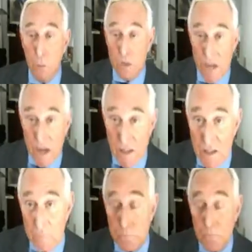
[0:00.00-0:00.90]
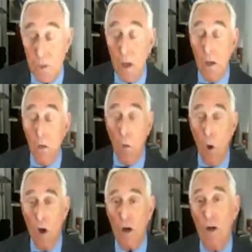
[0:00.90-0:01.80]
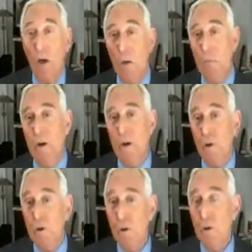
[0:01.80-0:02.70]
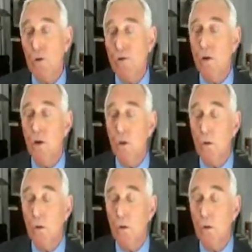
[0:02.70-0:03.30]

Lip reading: Wisconsin, Walker. But in truth,